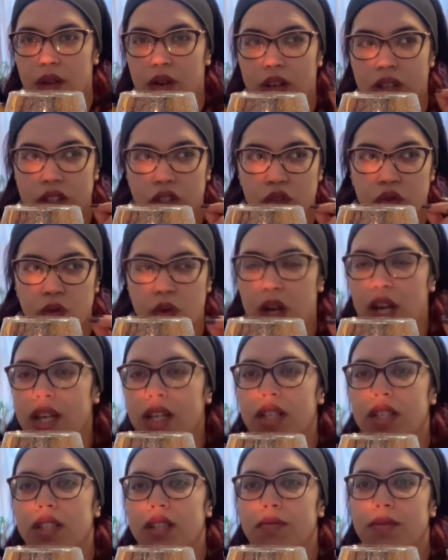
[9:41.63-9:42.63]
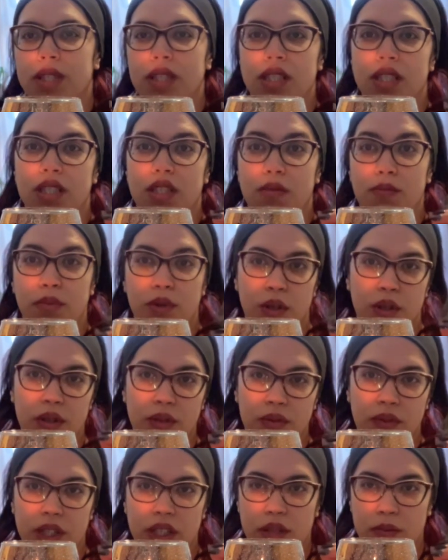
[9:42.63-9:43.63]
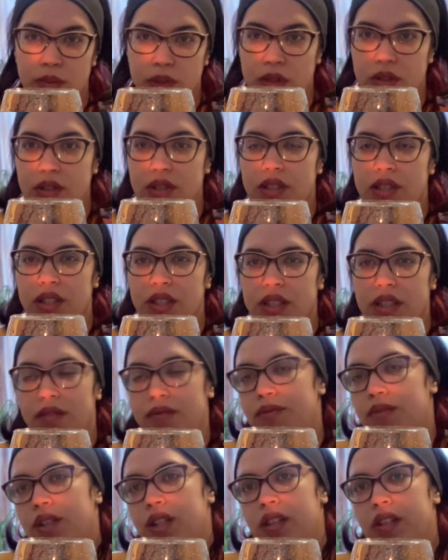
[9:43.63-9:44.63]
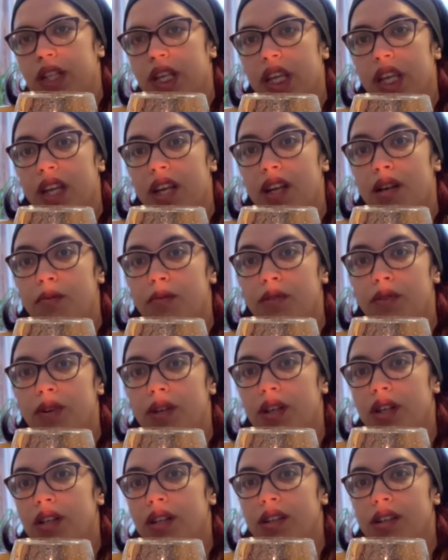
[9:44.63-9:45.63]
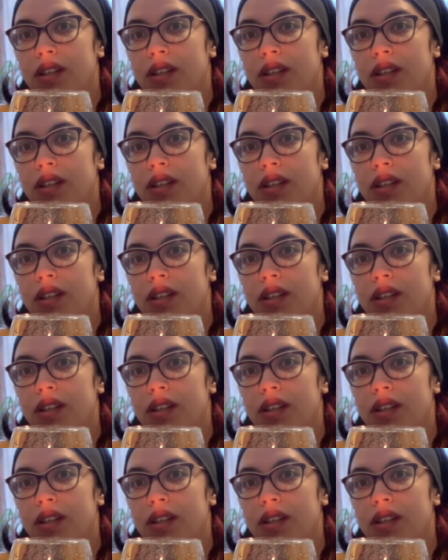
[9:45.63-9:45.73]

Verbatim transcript: or trying to be this perfect person in front of the camera,